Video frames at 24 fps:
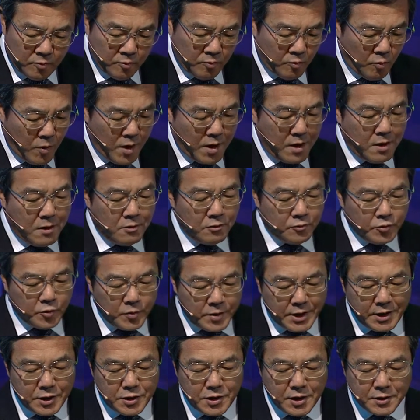world
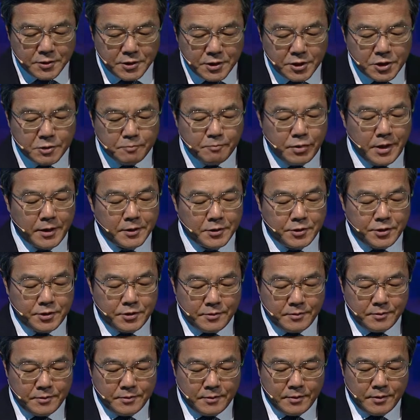leaders expressed
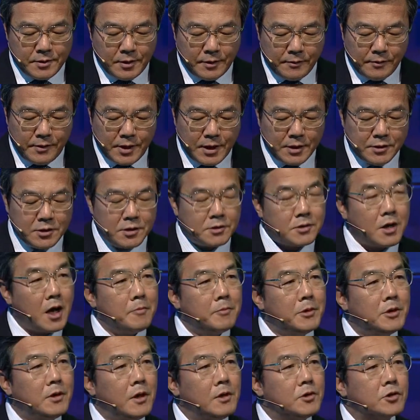their
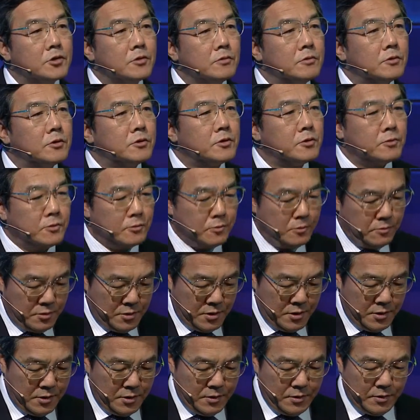determination to
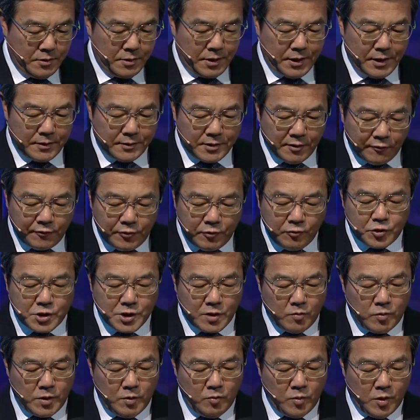get the
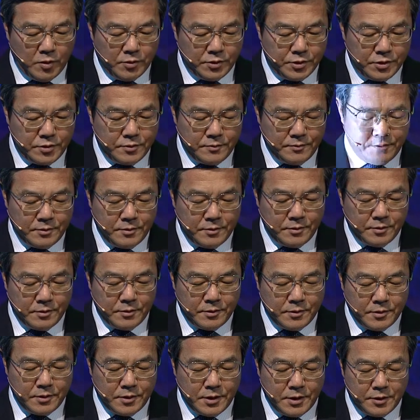future we want
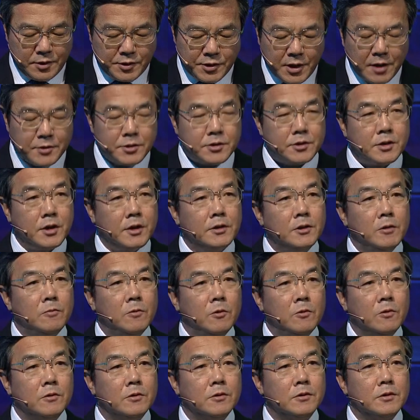and
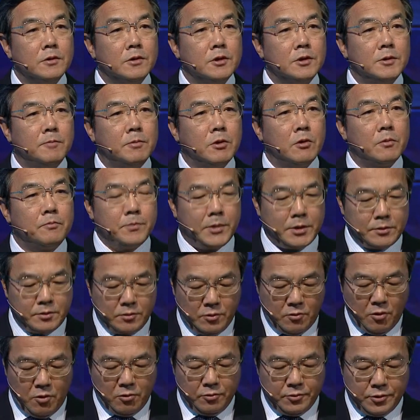sustainable
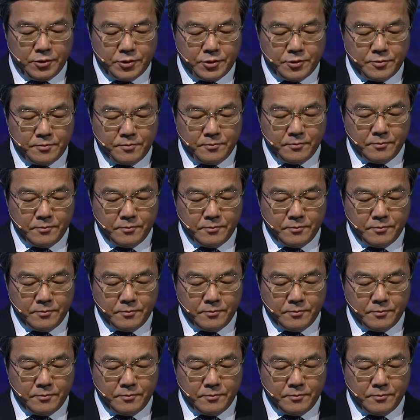development goals.